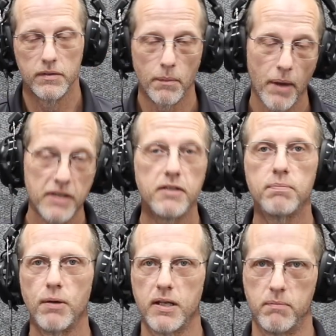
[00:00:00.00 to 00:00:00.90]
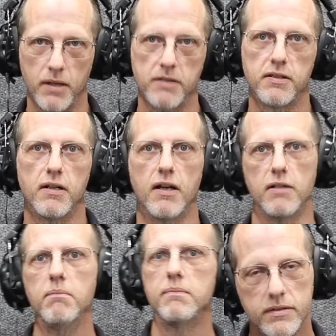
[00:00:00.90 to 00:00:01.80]
The bass is pretty decent on
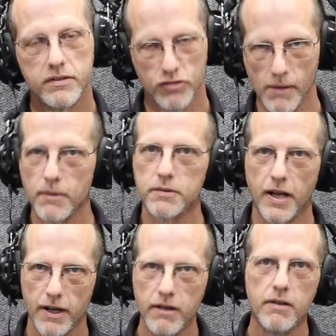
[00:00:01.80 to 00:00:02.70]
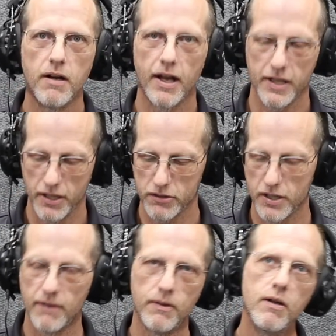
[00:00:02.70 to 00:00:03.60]
them. Treble's there. I can hear
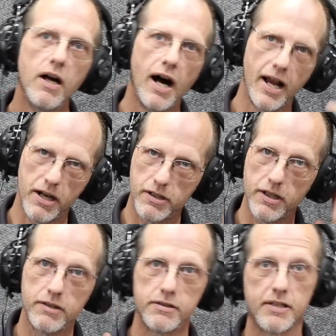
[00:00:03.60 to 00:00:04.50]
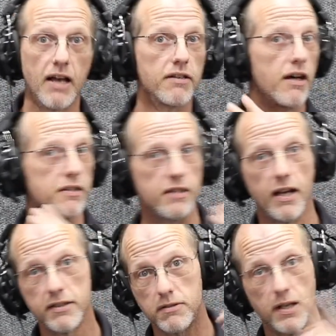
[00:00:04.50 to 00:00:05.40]
treble. I hear good sound
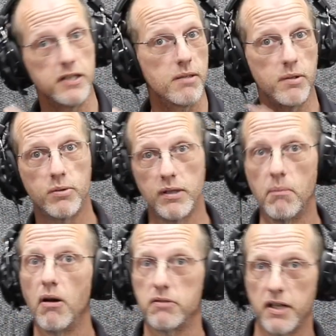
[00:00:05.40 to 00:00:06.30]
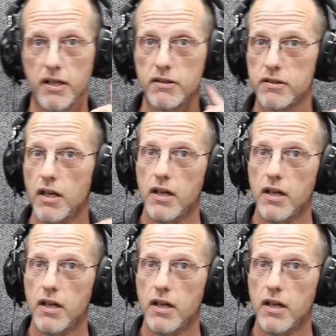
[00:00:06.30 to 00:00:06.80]
isolation between both ears.